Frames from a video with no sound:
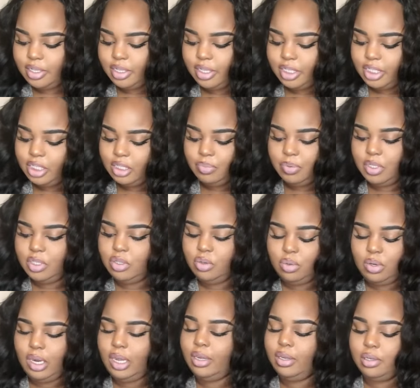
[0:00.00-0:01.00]
It's just been too
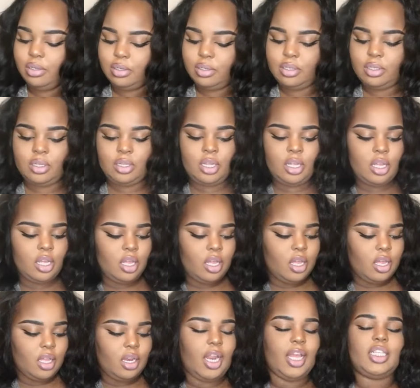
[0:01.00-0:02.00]
long.
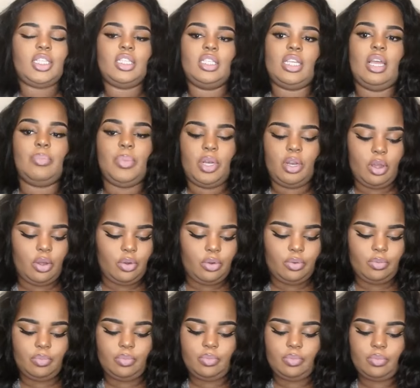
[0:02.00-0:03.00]
Like, since I've been home.